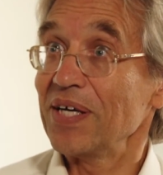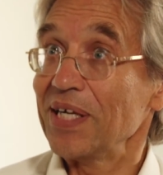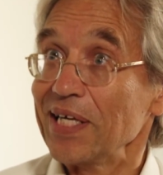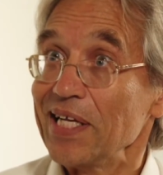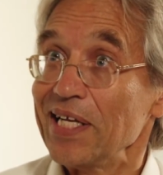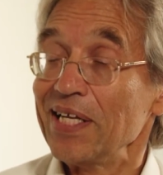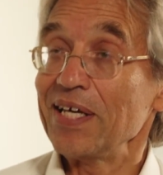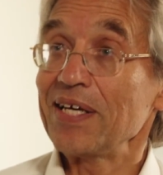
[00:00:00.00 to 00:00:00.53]

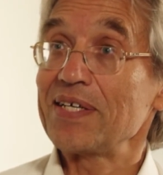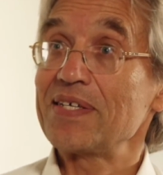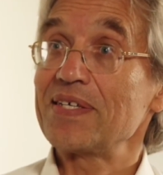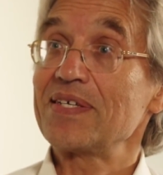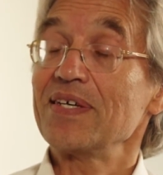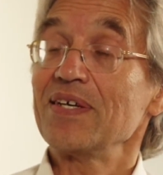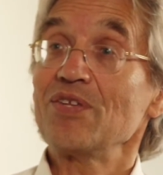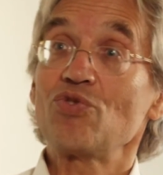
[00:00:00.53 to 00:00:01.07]

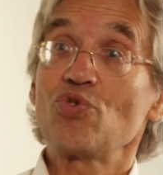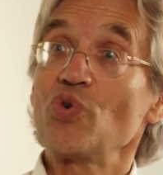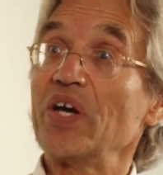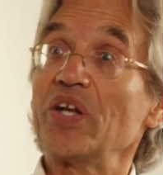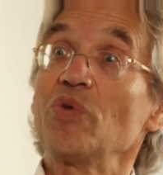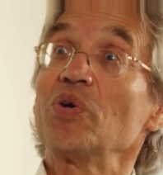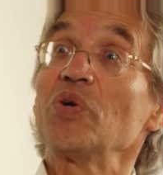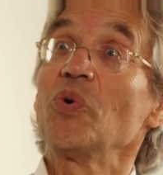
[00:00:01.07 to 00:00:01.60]
clinics,
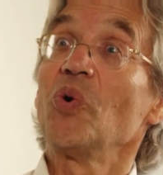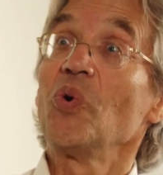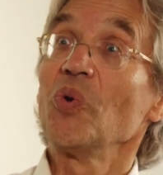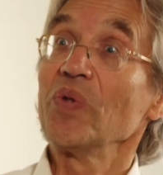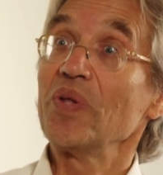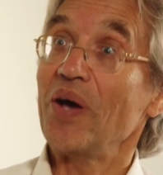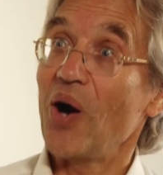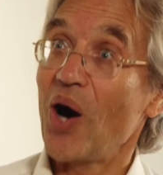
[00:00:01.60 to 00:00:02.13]
together with
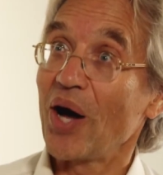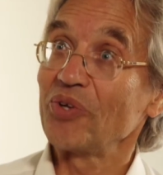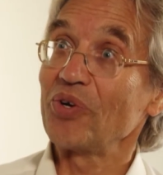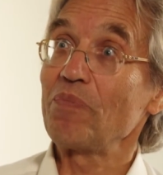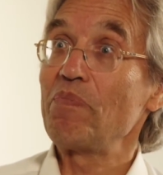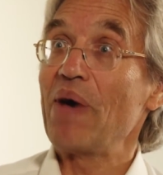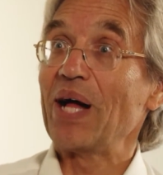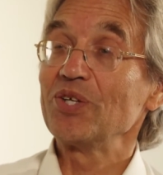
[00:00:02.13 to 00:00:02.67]
all the
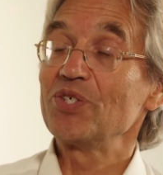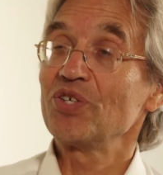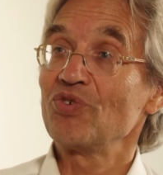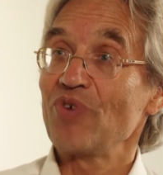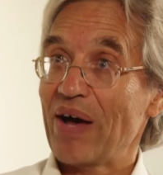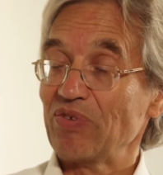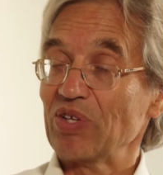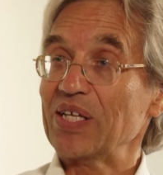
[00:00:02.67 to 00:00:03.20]
other Belgian
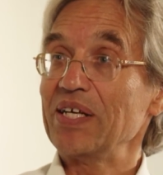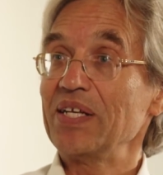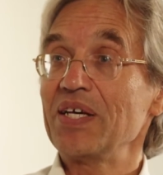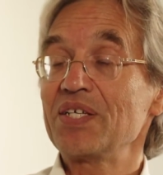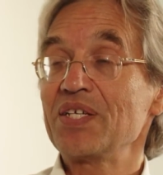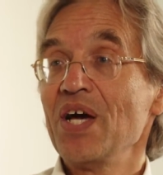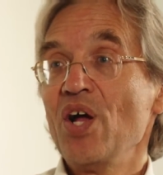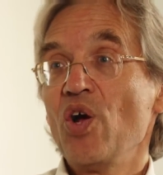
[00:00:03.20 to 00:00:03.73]
travel
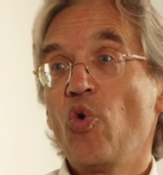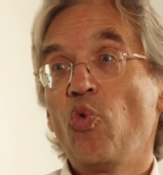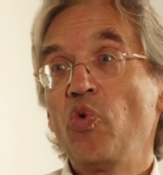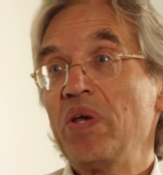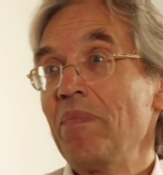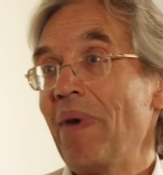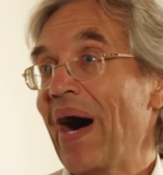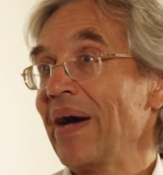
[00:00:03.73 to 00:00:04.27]
clinics,
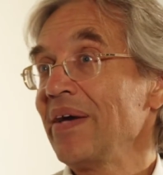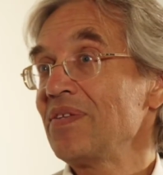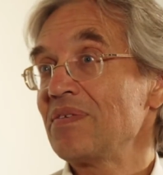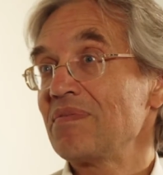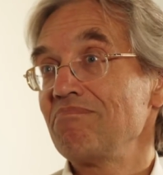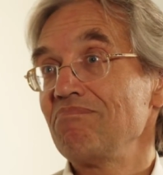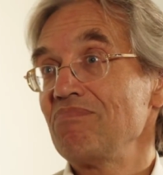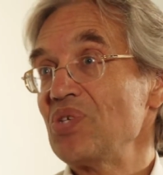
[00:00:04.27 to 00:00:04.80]
we
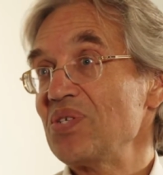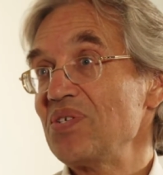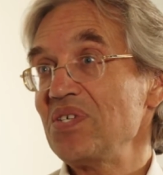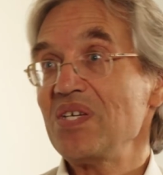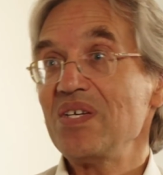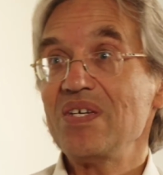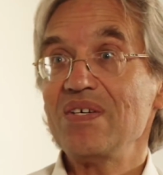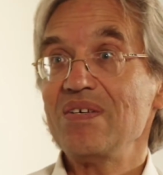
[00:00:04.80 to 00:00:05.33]
might
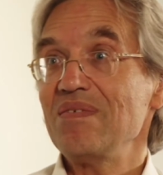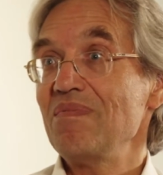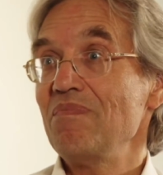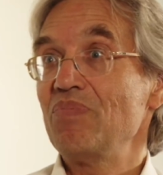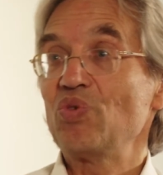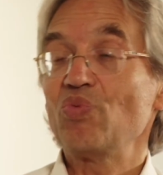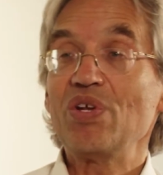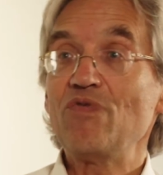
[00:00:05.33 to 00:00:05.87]
see
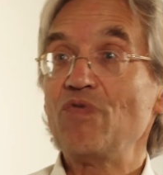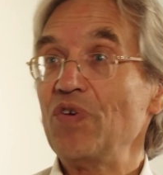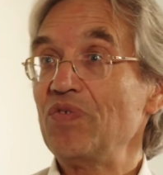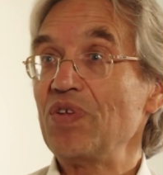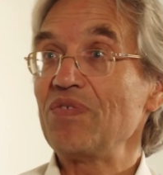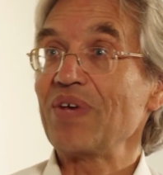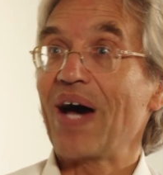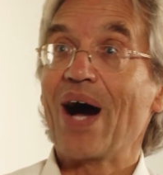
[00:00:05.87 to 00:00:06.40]
between
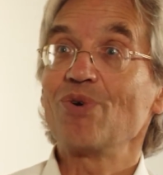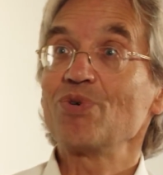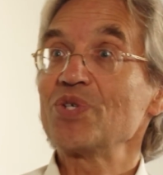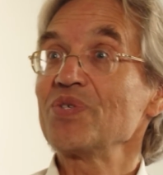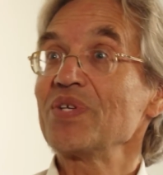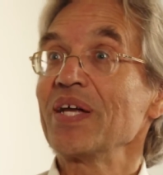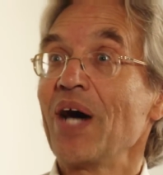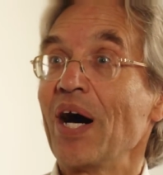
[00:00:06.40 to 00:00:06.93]

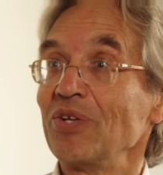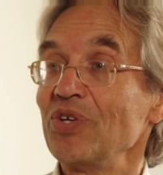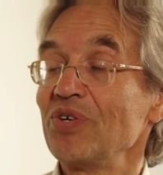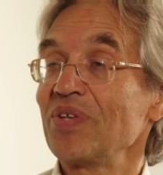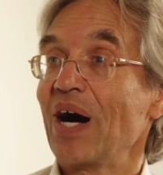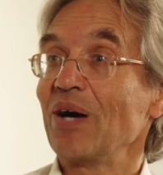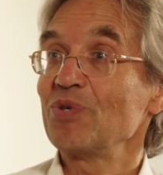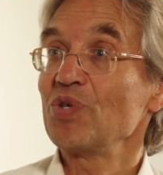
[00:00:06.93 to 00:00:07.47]
50,000 and
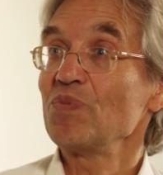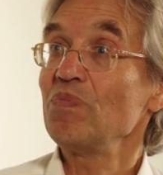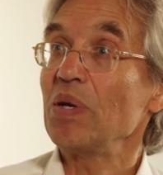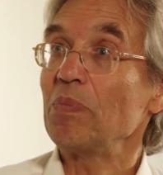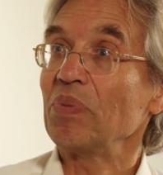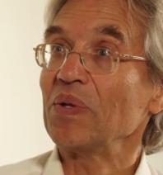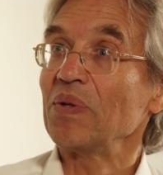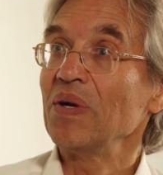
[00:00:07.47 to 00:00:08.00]
100,000
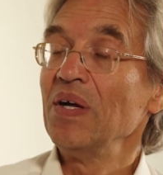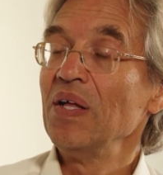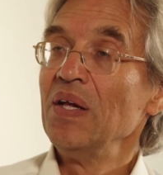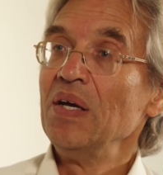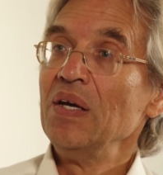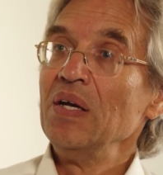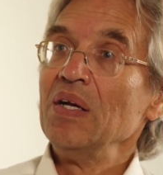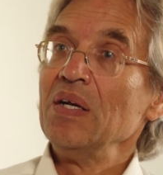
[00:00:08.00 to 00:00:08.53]
people.
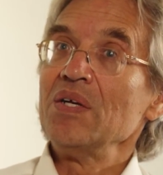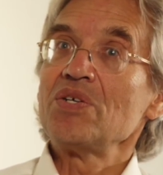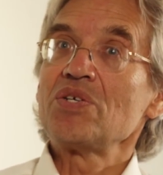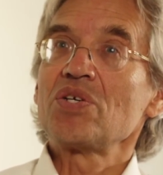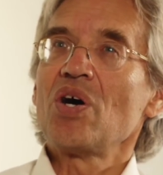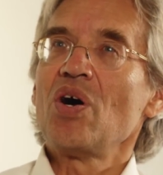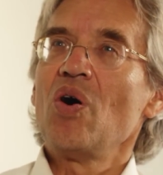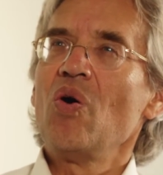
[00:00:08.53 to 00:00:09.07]

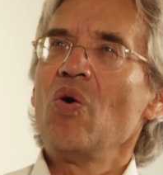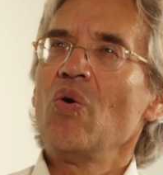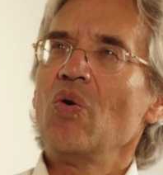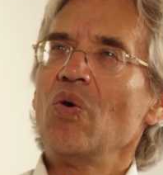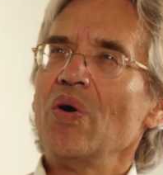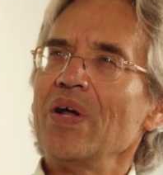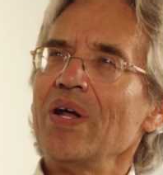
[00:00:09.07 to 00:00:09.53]
So